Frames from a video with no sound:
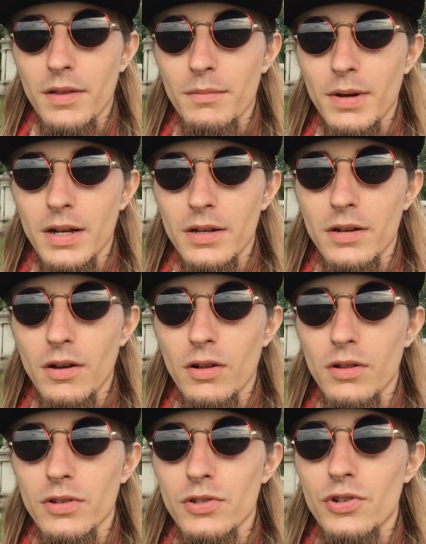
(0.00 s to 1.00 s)
my
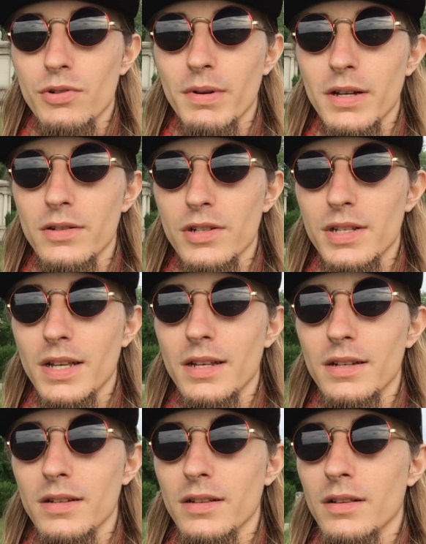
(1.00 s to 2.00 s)
knowledge, my
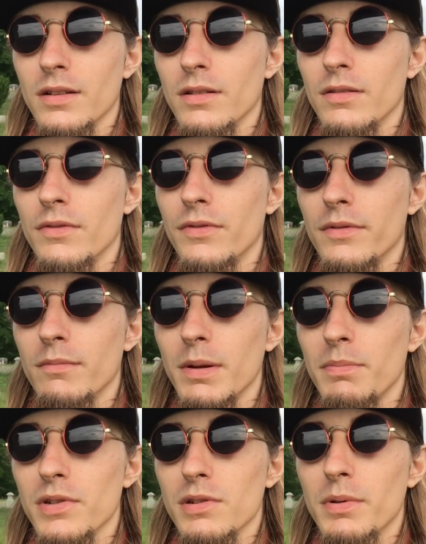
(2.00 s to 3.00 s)
understanding, my
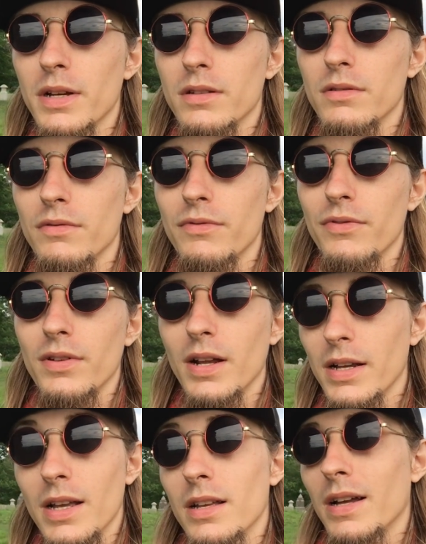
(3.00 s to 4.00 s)
perspective, and
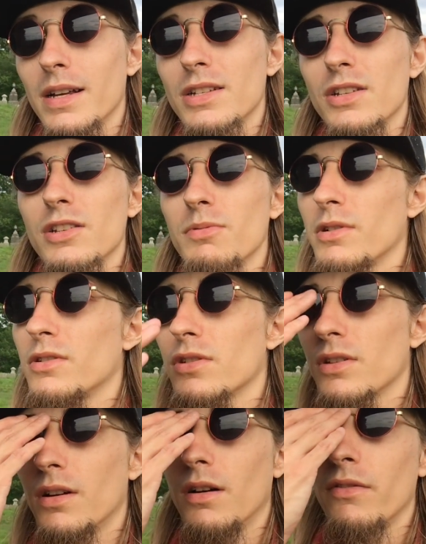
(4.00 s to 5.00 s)
I guess, I guess
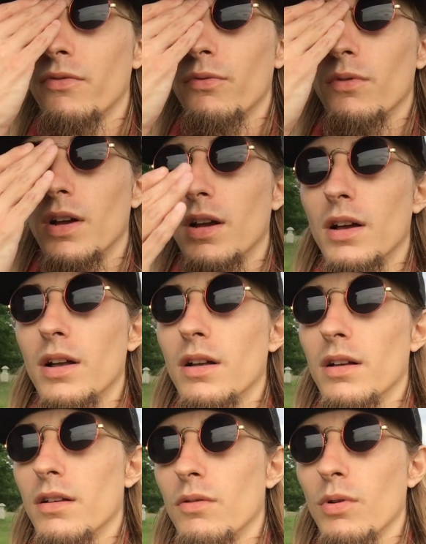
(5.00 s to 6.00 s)
experience of
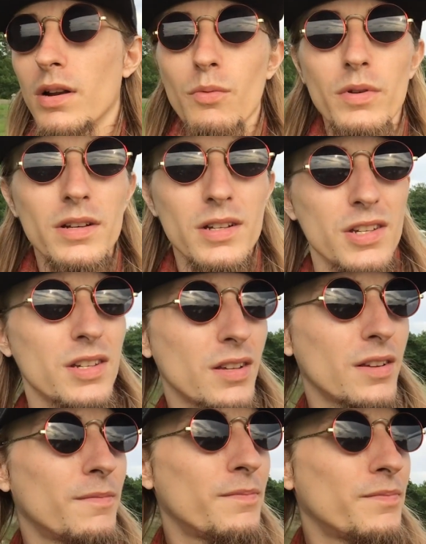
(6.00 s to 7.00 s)
what I witnessed.